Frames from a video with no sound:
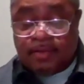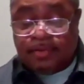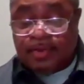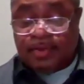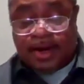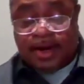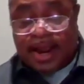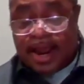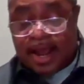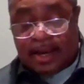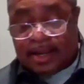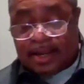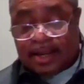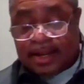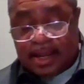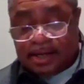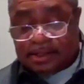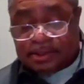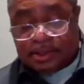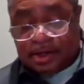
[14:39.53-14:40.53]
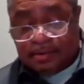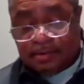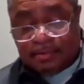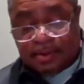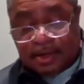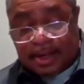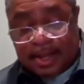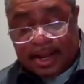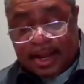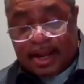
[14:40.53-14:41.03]
than the allocation of
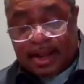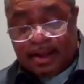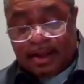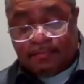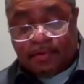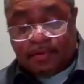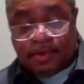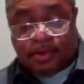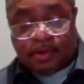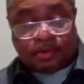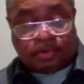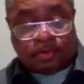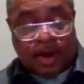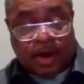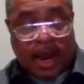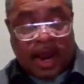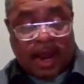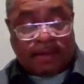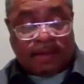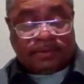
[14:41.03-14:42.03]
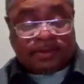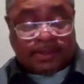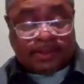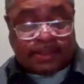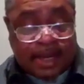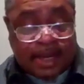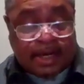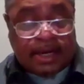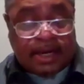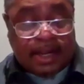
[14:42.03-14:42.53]
the land for the tribes
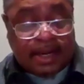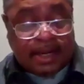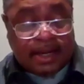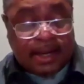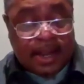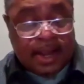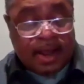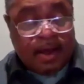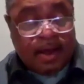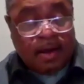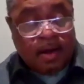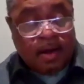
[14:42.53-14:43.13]
settling